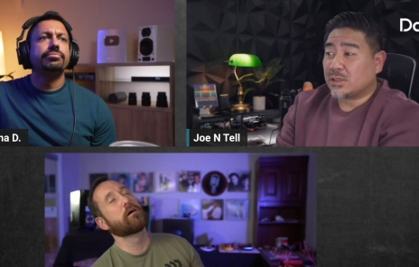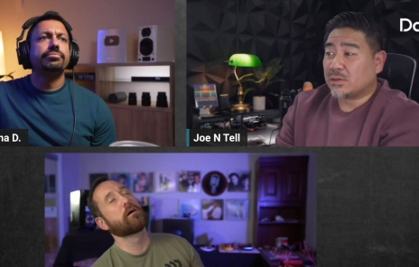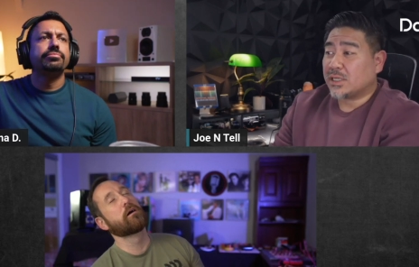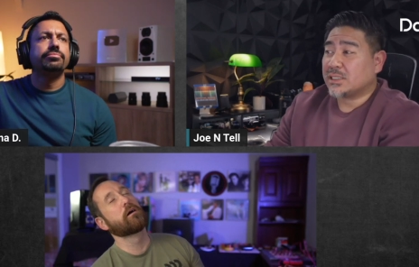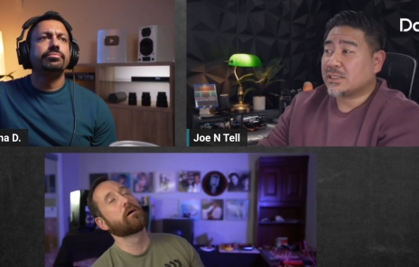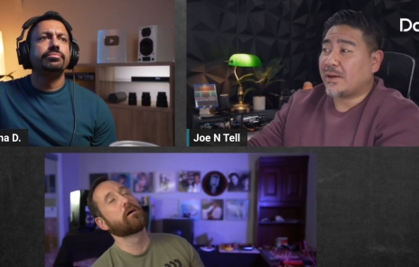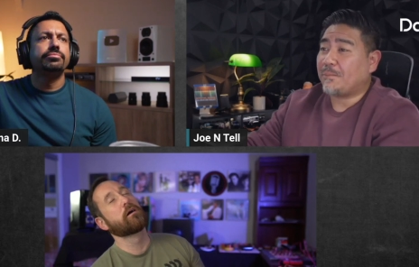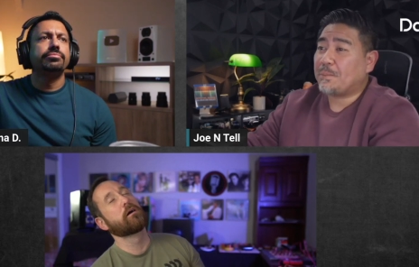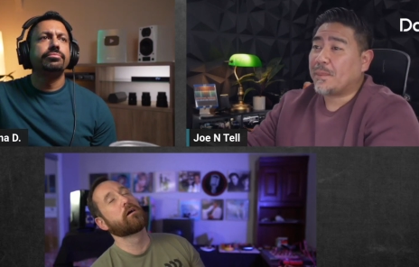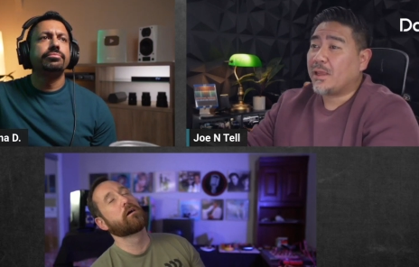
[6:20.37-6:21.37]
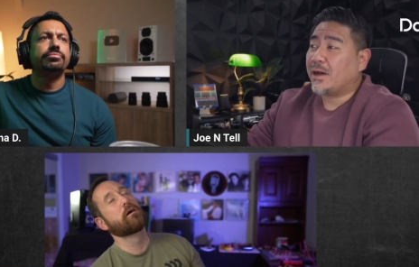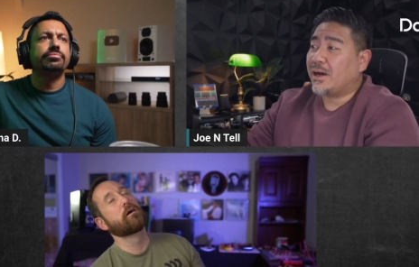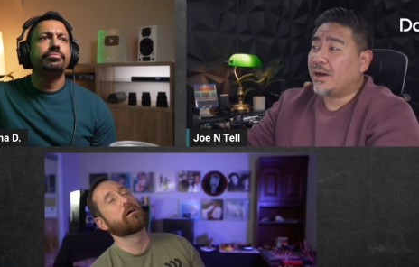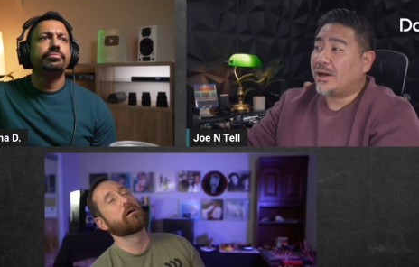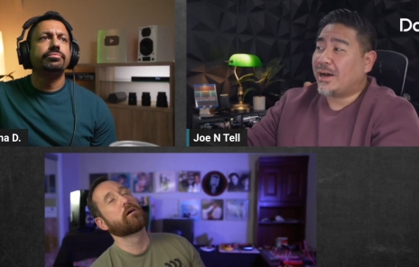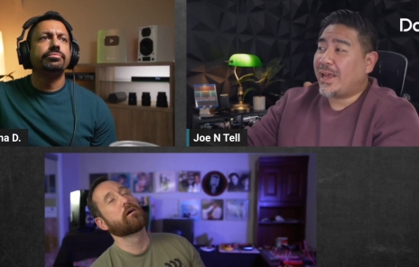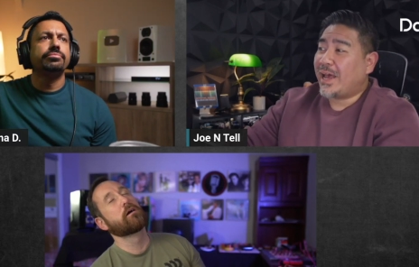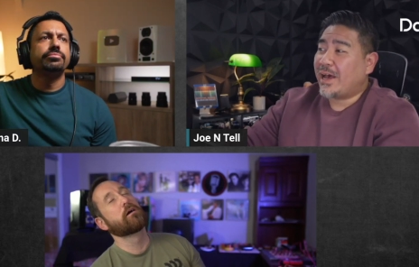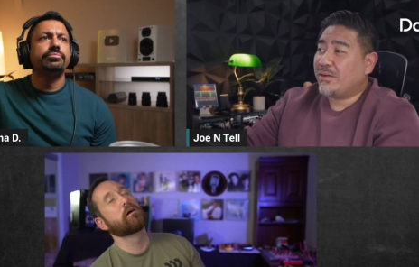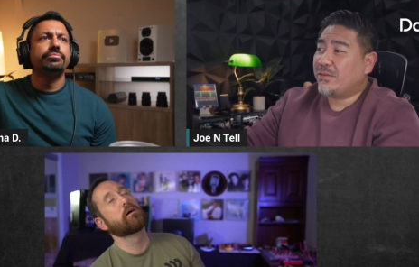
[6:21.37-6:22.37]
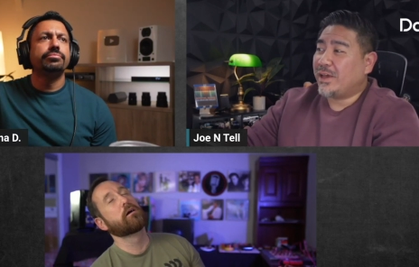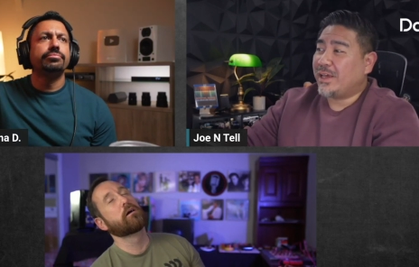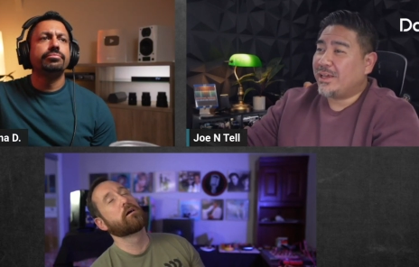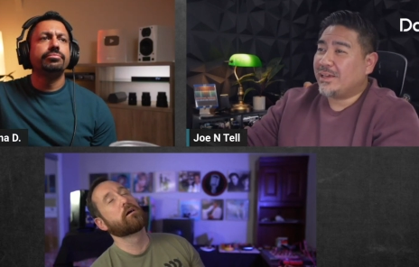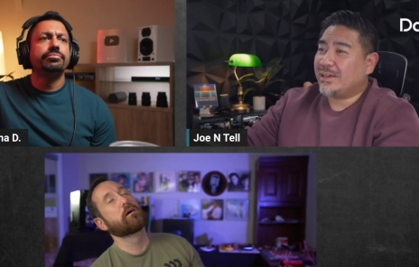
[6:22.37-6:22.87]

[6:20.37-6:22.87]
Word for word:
Speaker 1: because uh, I have a.